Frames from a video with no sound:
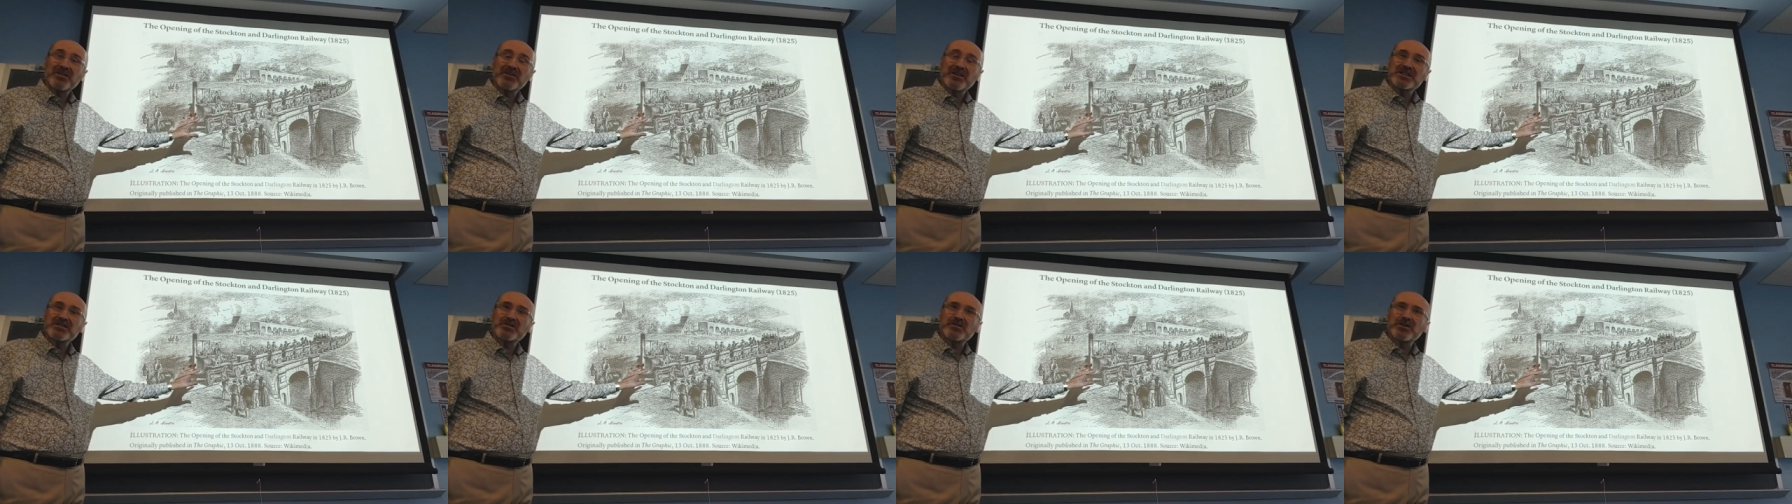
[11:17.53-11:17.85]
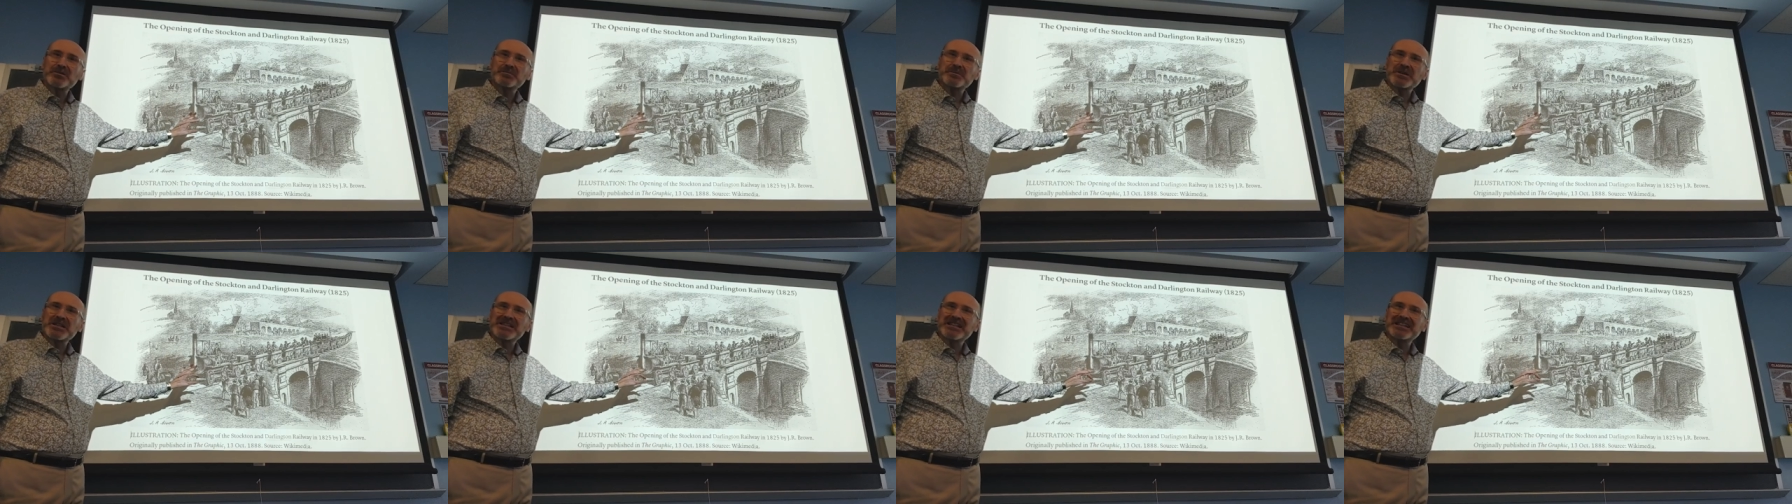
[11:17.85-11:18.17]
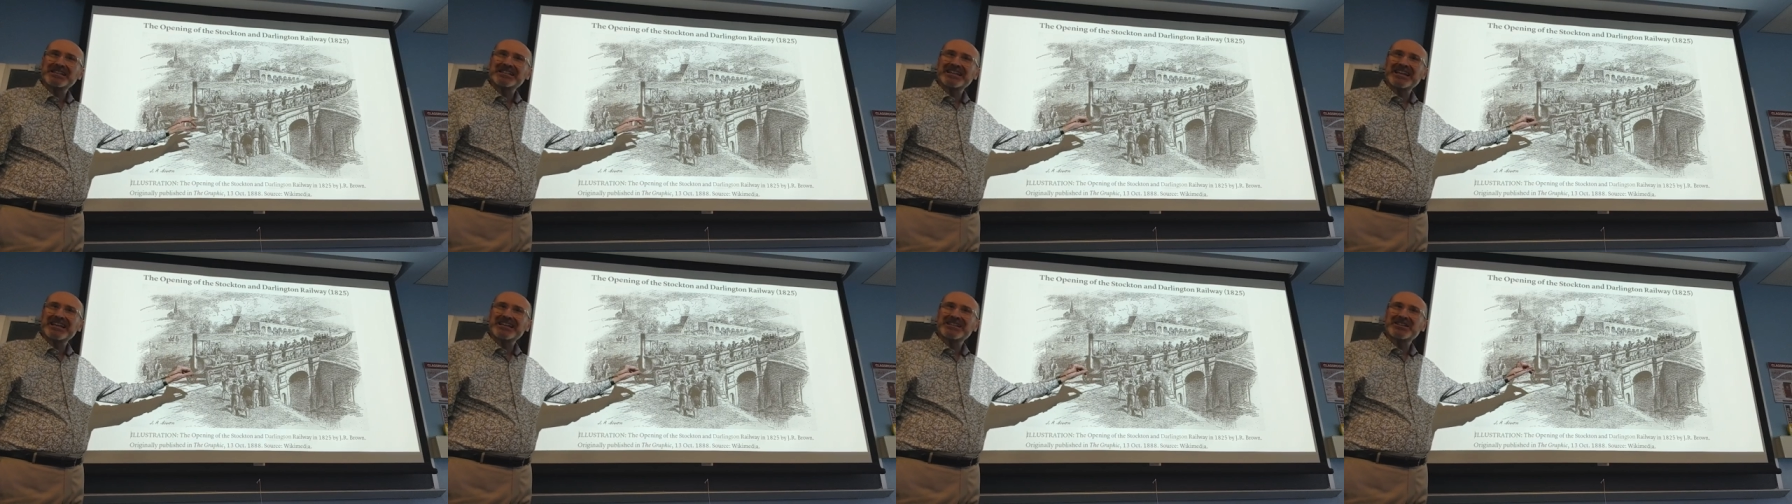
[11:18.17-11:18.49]
this
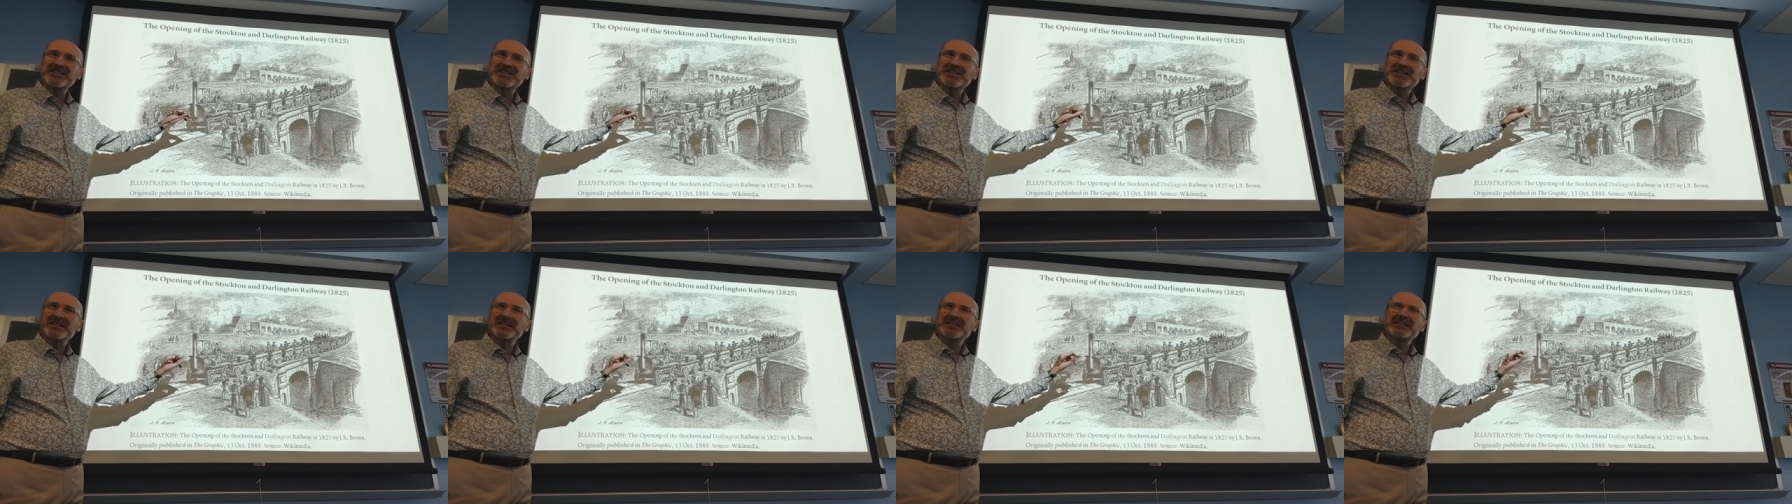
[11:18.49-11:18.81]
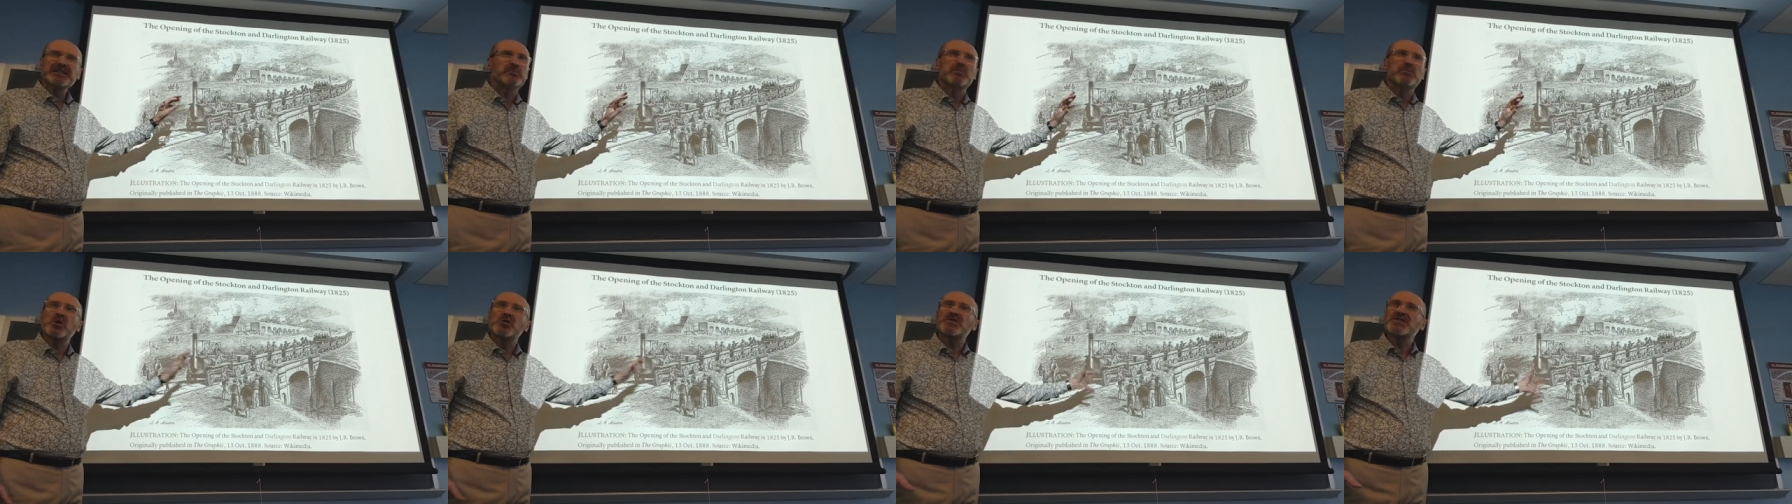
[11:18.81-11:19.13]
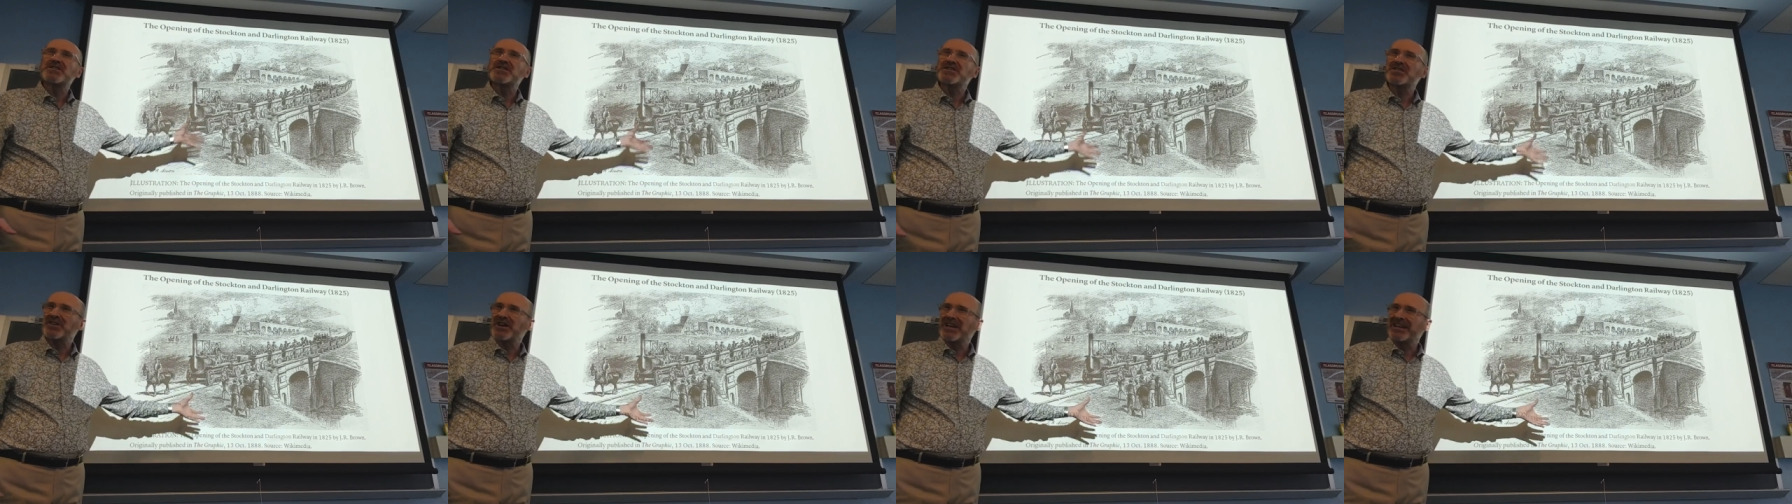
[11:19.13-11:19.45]
representation, the
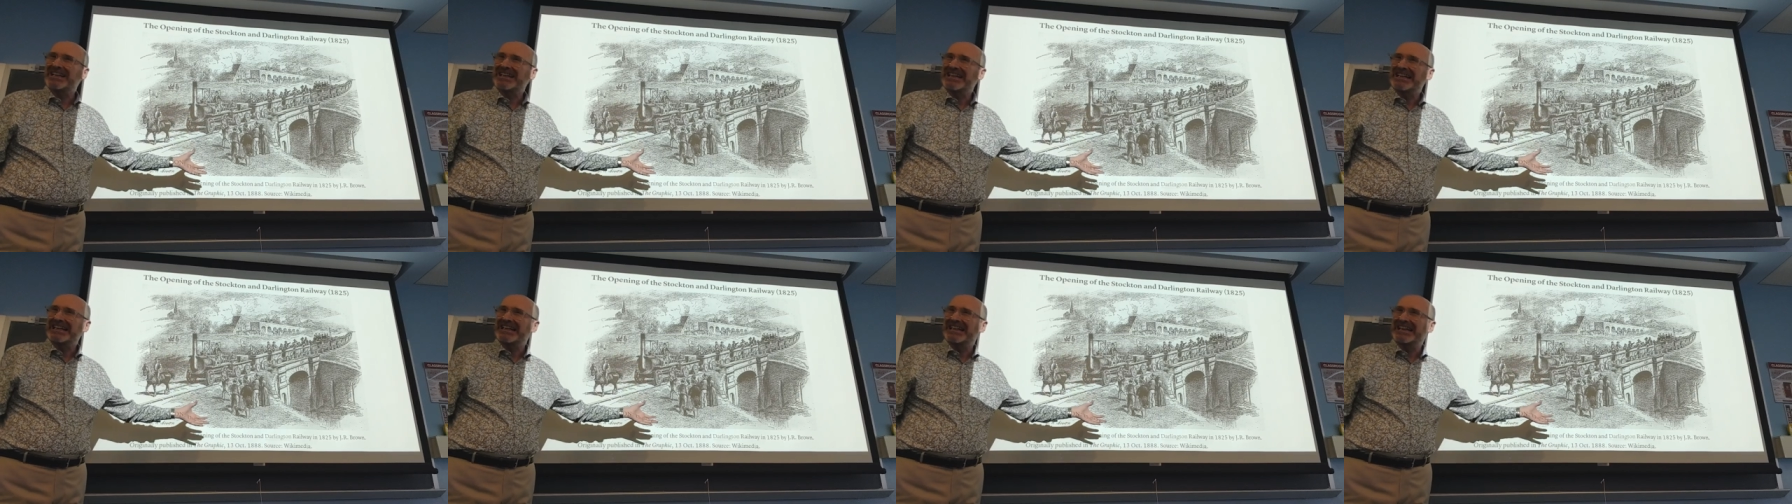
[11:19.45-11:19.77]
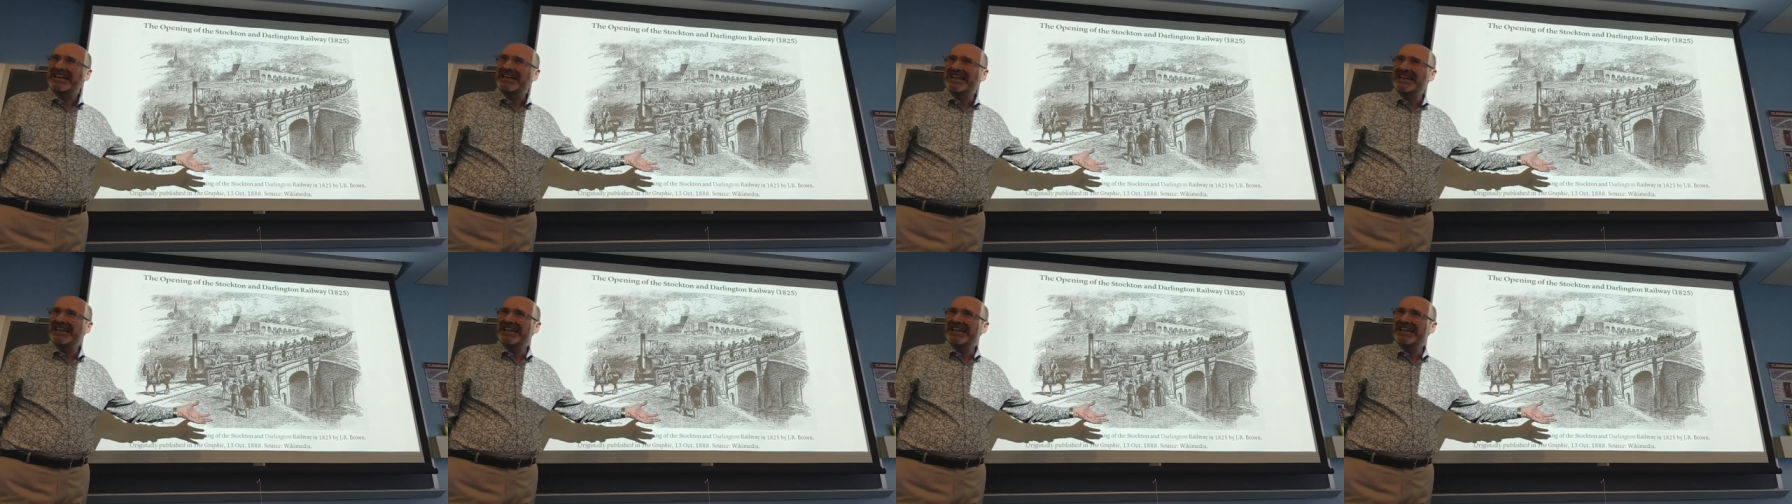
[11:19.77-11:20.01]
most thrilling